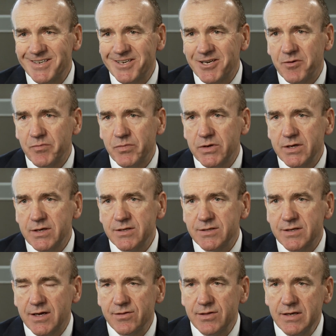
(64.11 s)
companies,
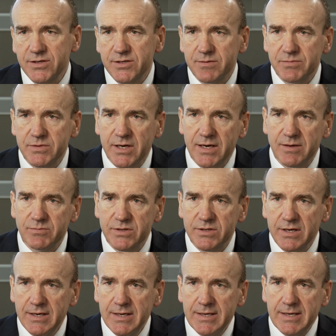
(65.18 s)
and I think sometimes